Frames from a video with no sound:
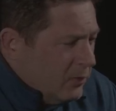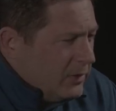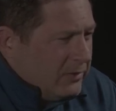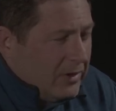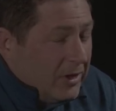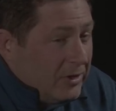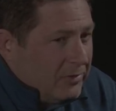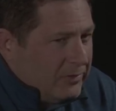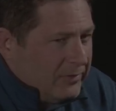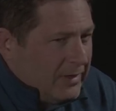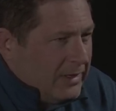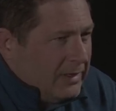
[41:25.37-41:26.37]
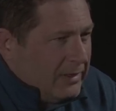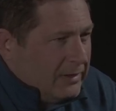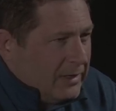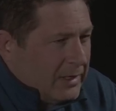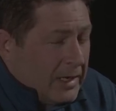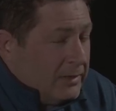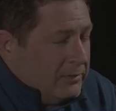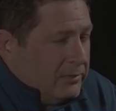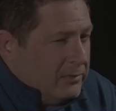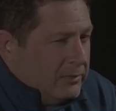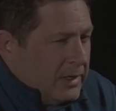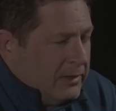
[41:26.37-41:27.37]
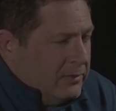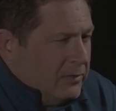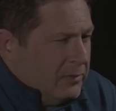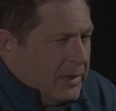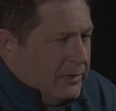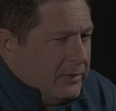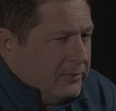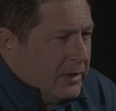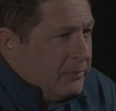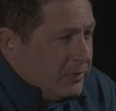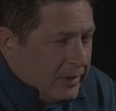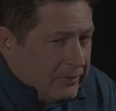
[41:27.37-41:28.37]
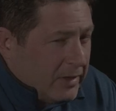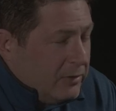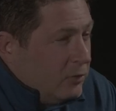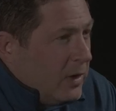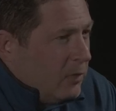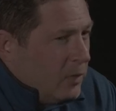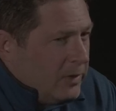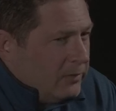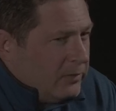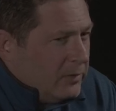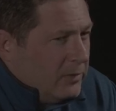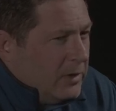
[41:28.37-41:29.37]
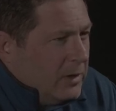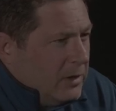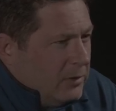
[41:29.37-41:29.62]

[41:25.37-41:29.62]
I wanted to understand. Like I didn't know, I didn't know about this, and plus I knew I wanted to,